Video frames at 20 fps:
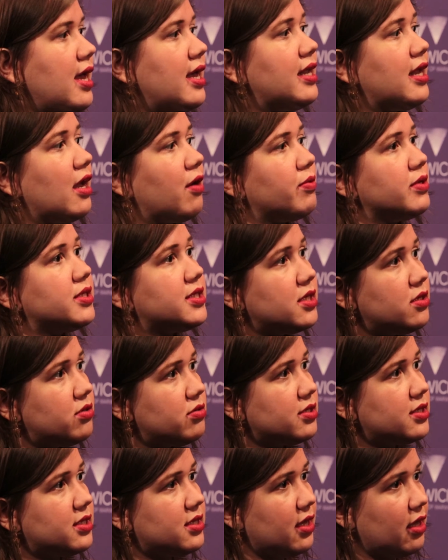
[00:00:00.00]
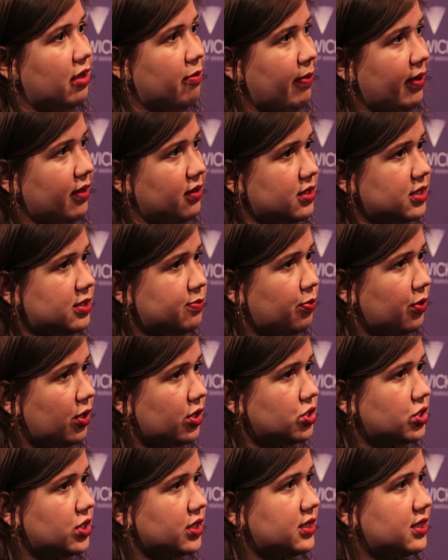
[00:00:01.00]
Now, what's interesting about this
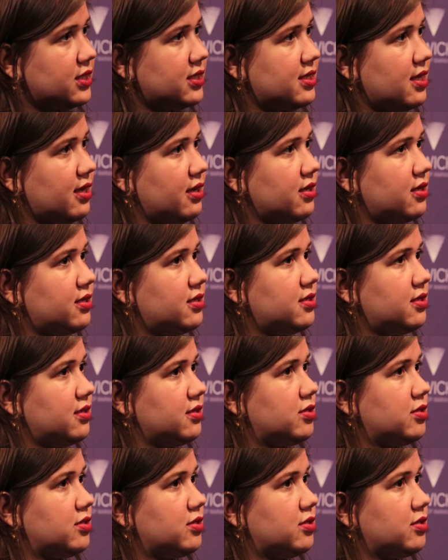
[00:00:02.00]
project is that it